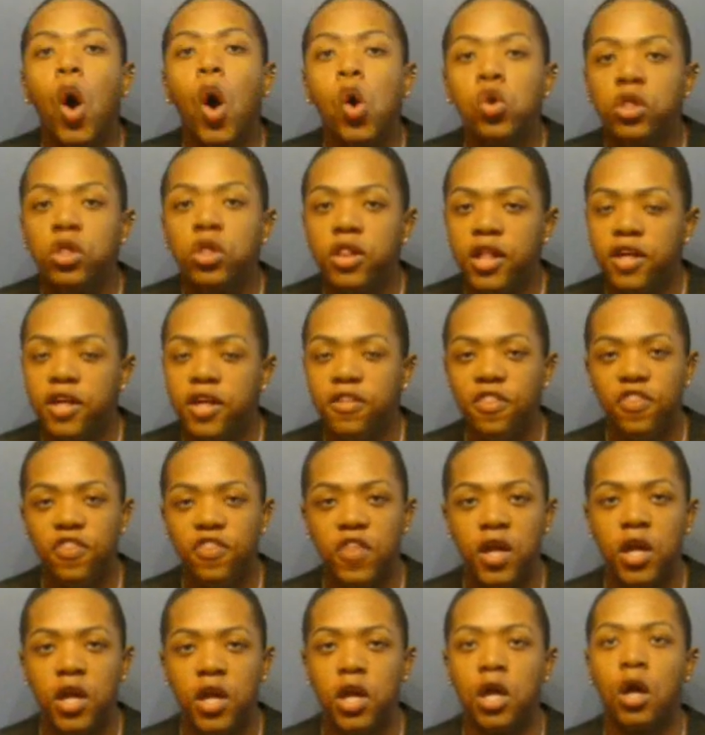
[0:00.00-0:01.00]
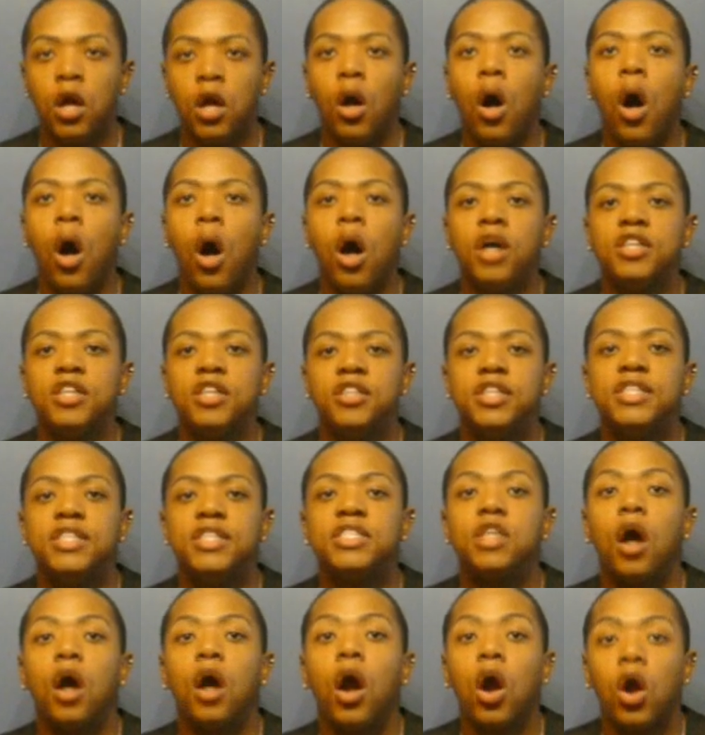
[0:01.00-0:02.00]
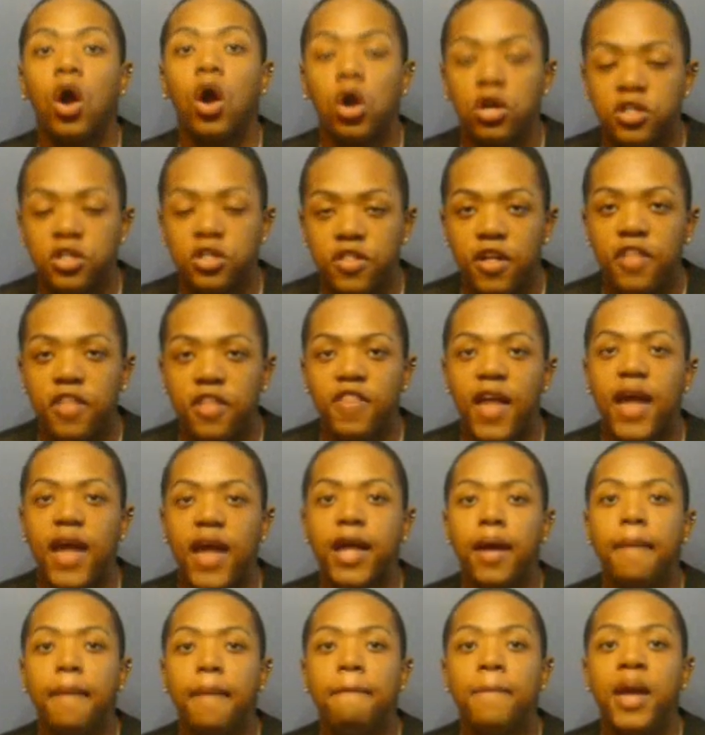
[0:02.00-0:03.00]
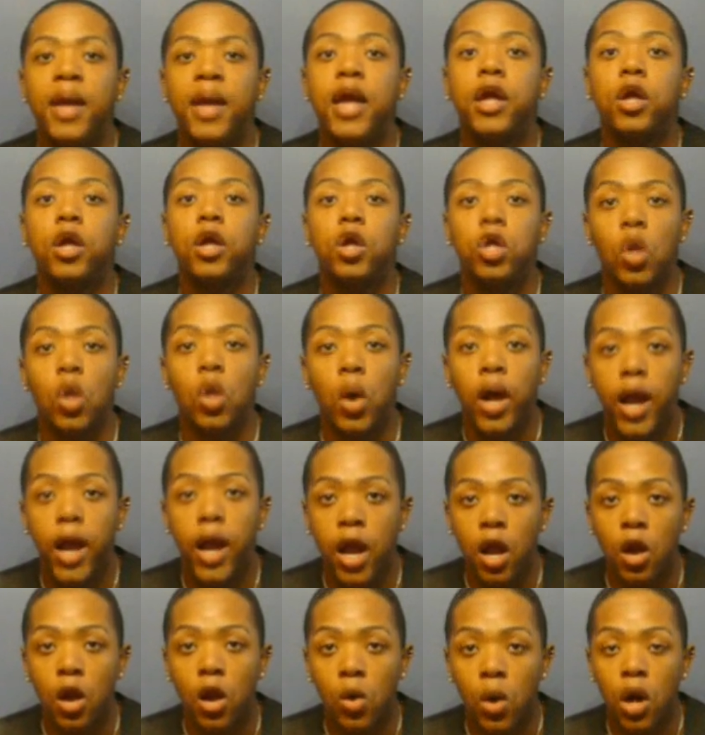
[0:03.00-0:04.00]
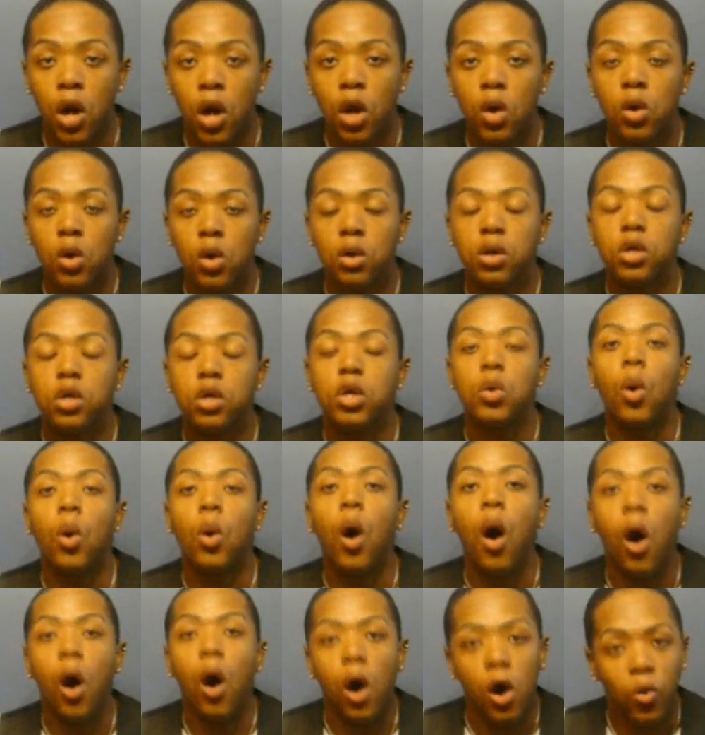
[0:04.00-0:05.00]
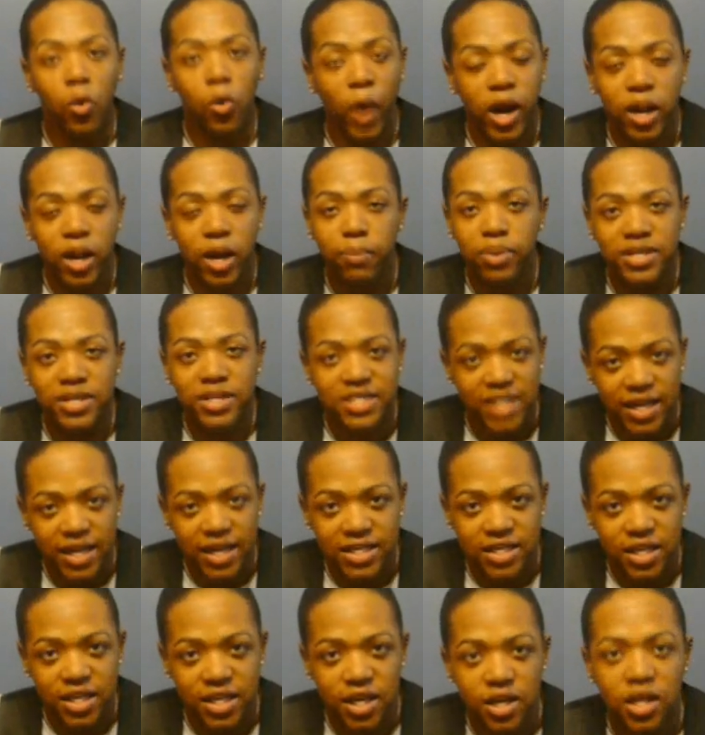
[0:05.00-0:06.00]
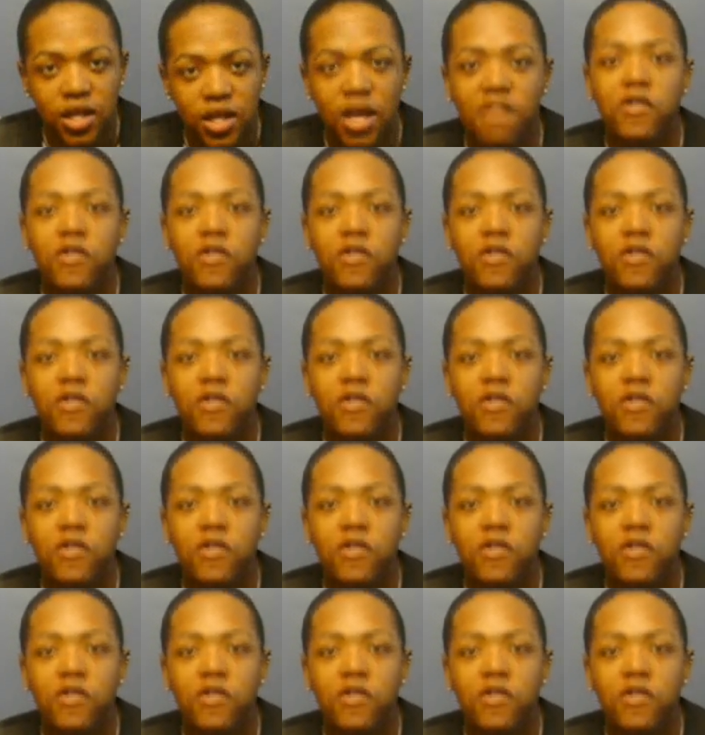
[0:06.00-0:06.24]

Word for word: Only thing on this earth that can make your hair grow, you already possess it.